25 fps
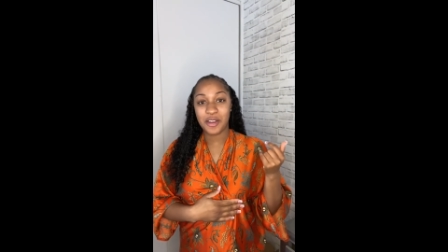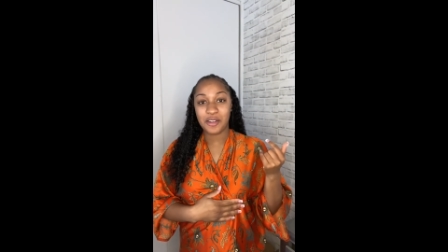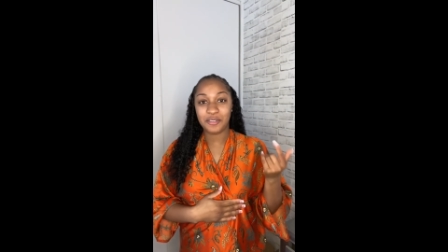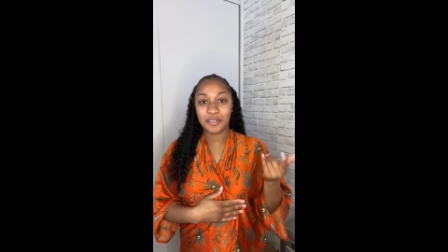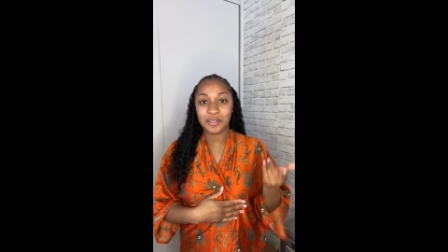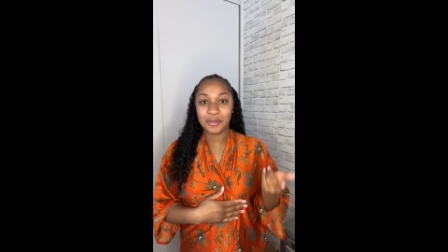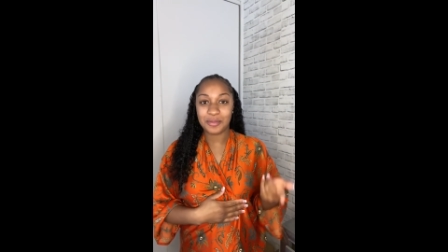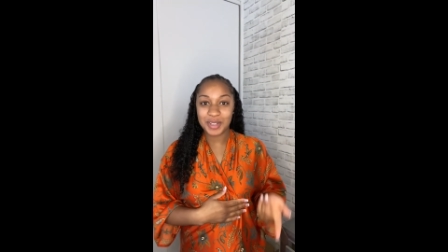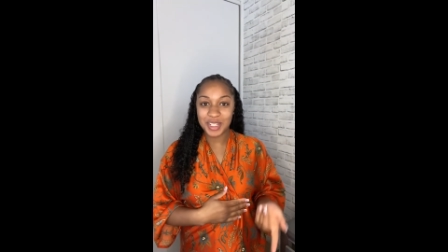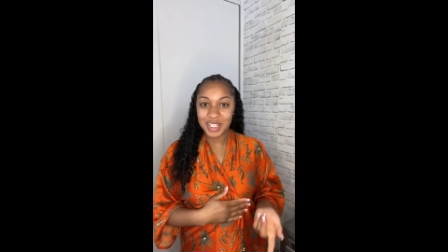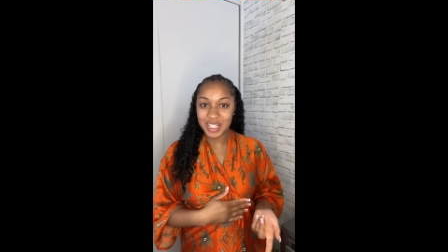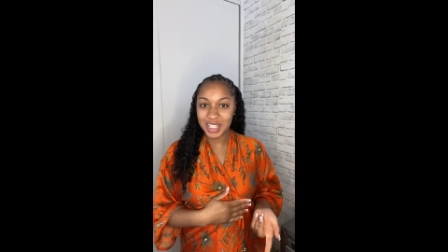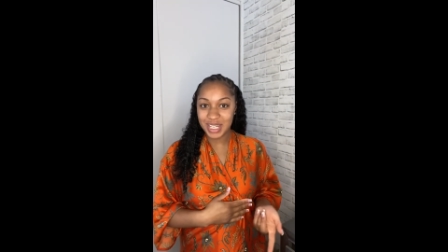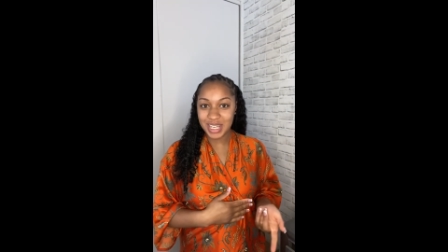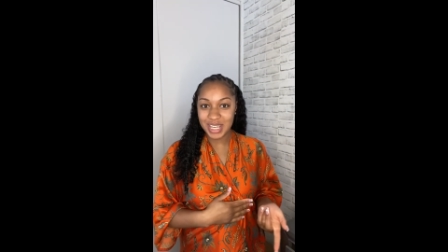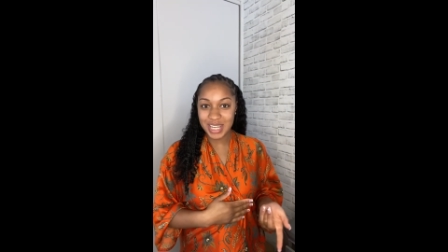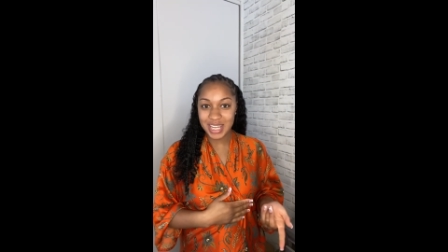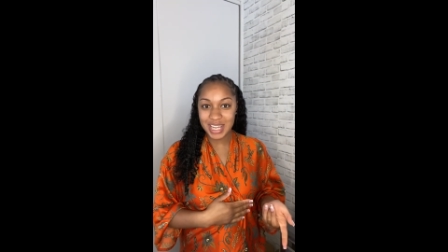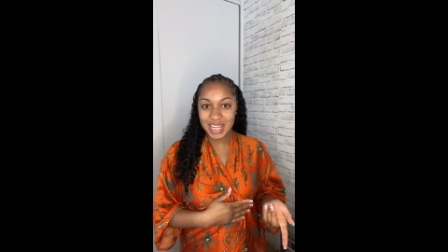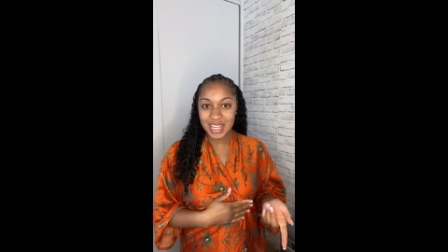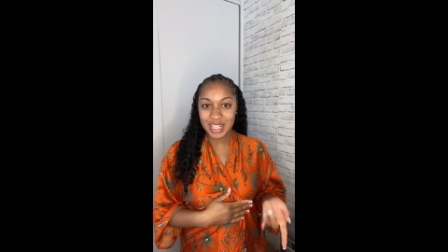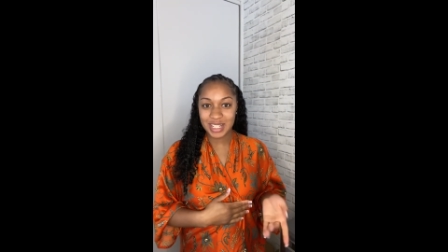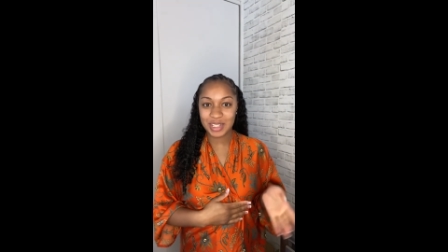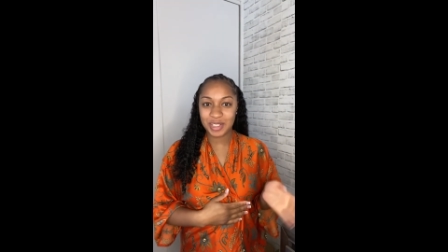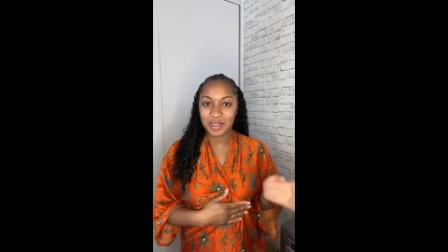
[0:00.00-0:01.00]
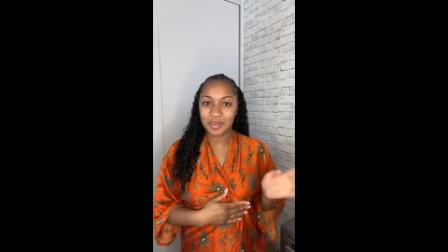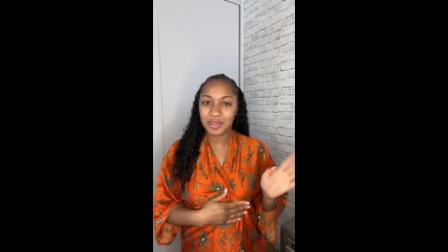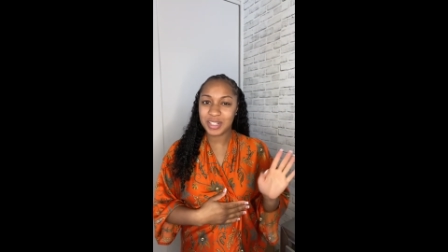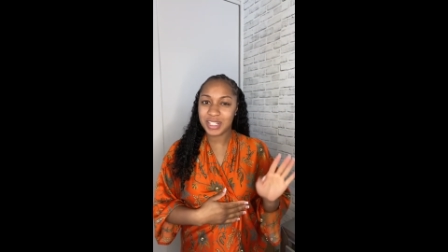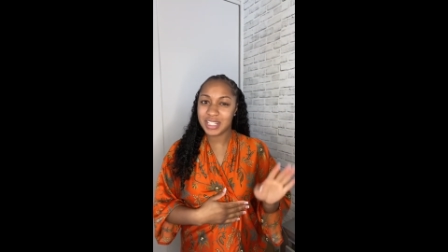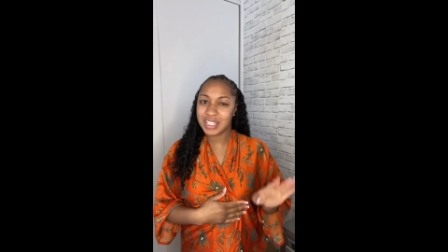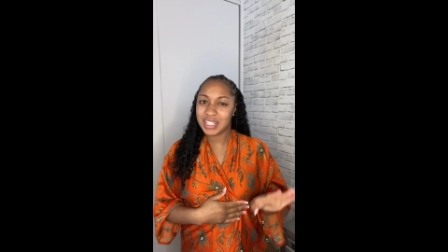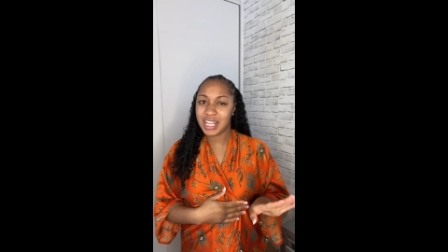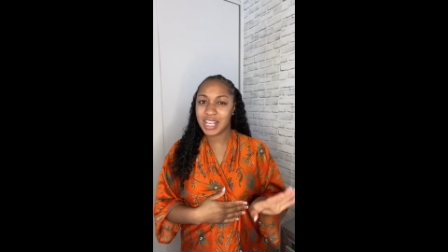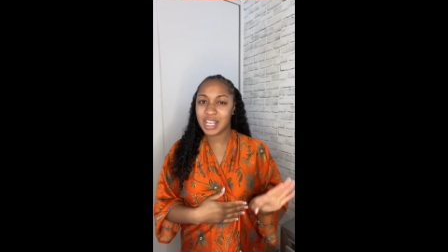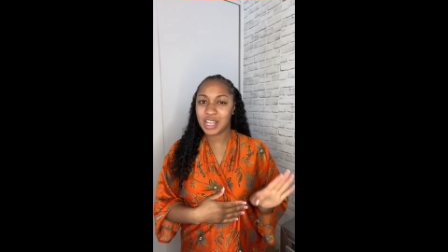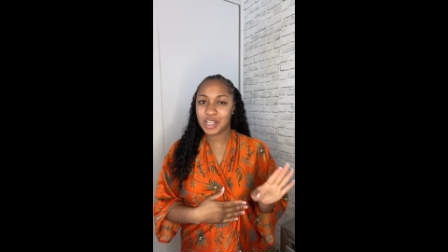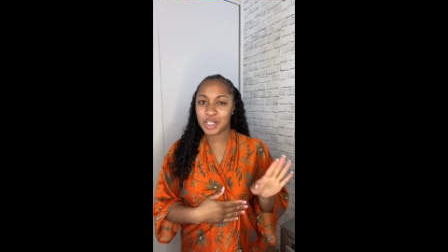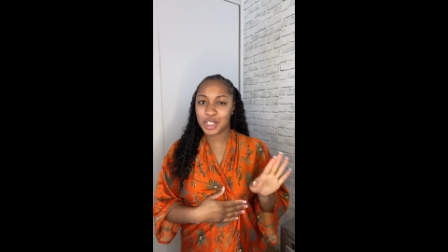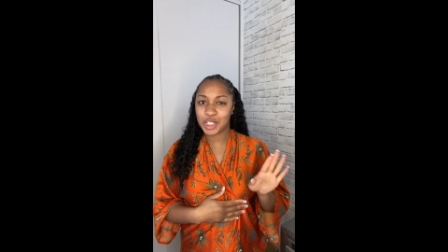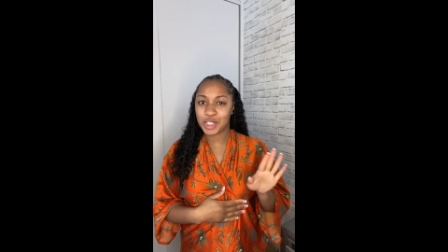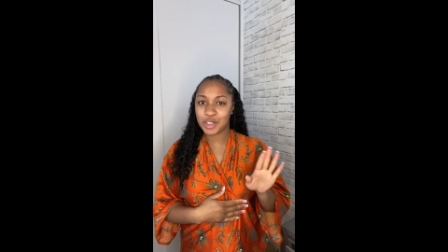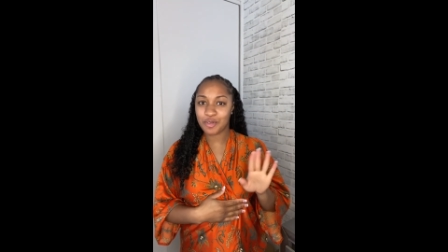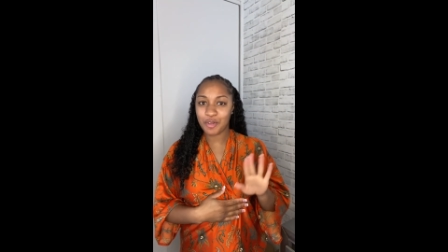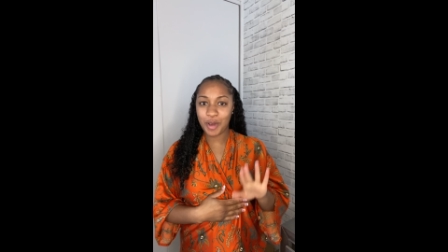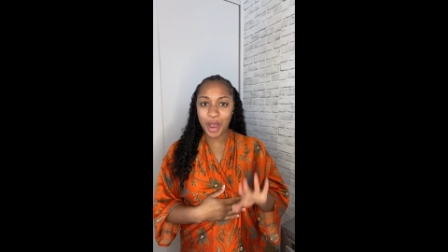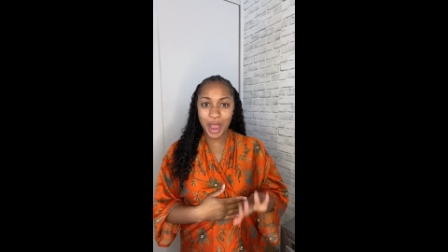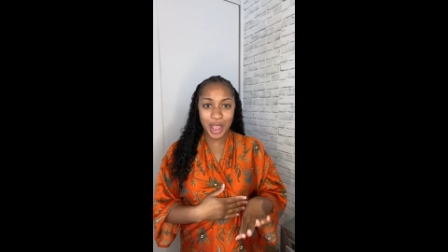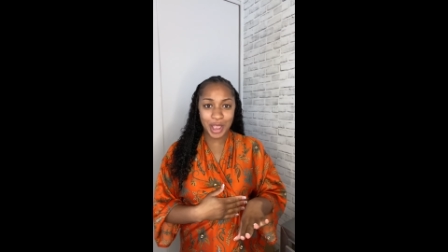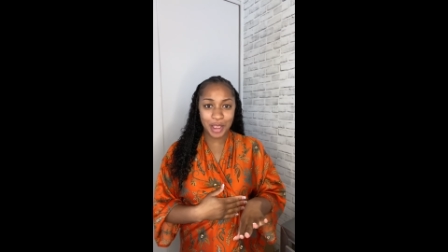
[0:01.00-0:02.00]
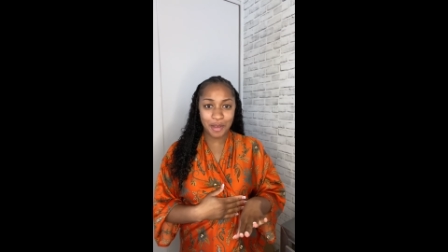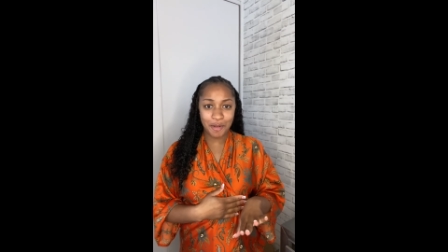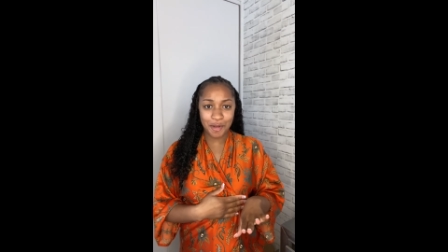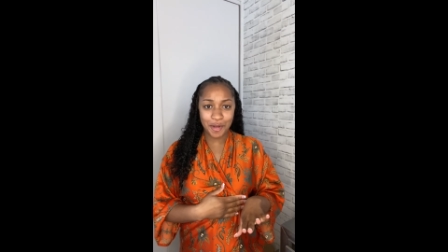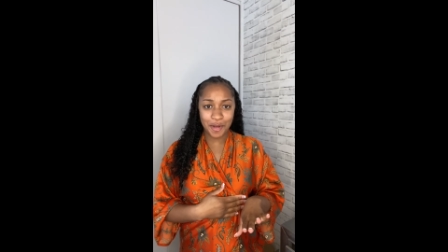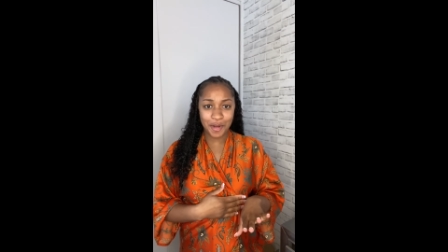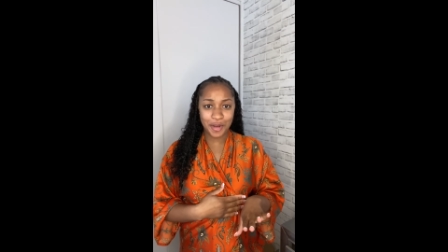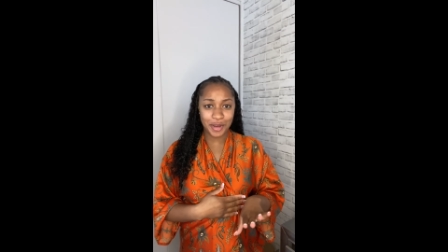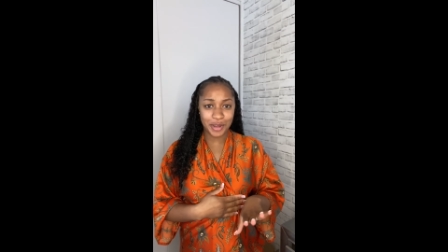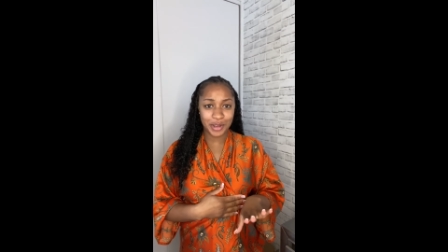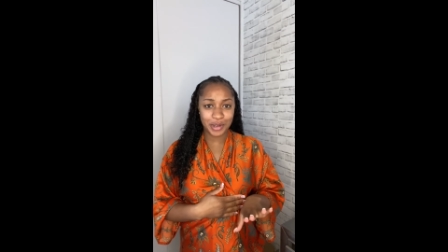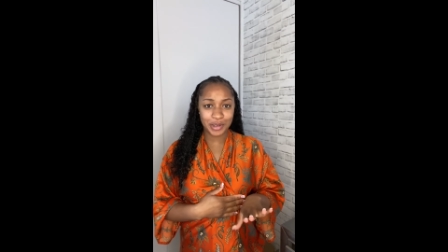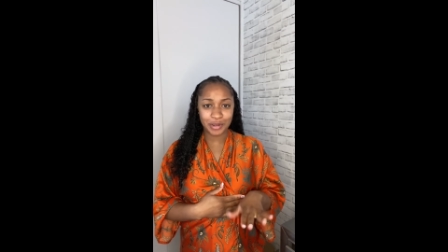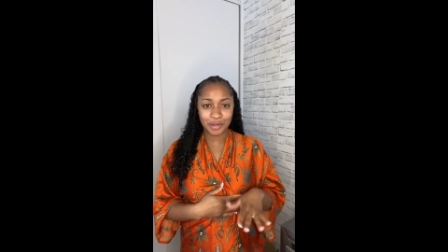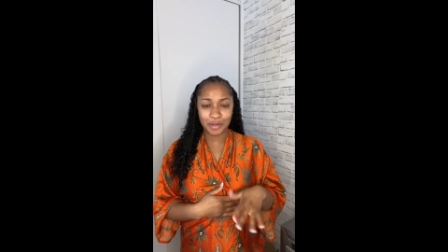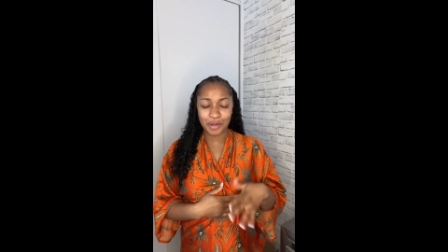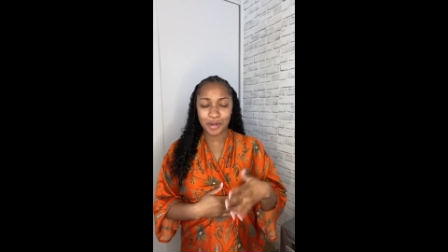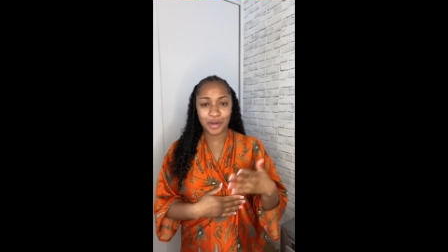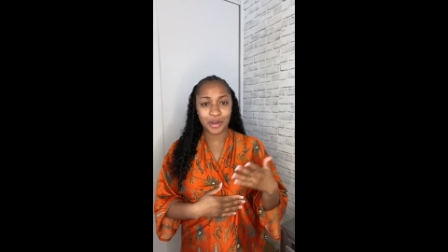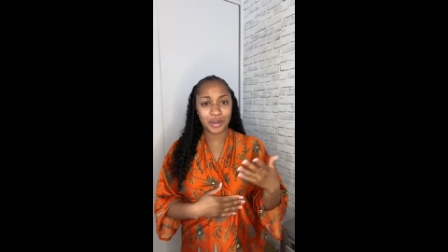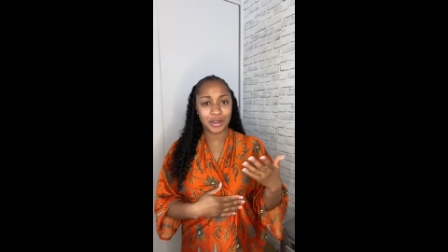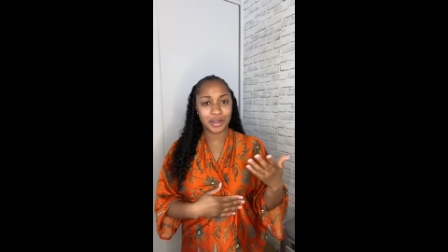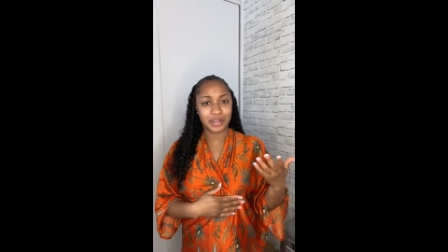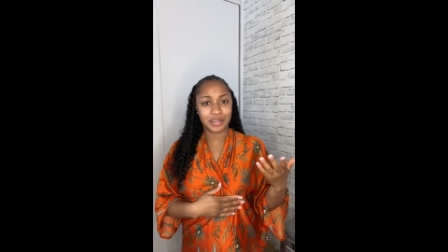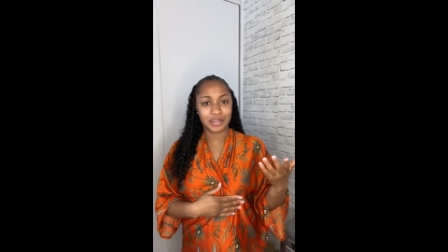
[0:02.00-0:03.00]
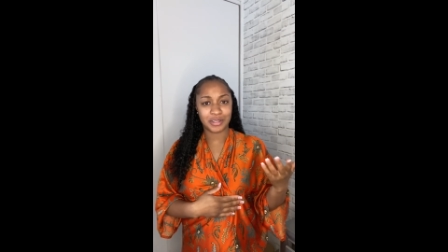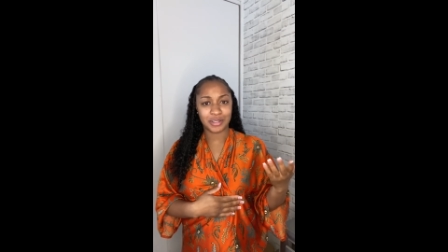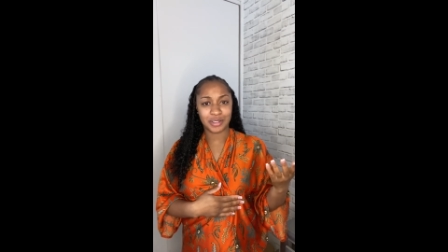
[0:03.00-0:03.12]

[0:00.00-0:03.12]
from SHEIN. So this is like a try on or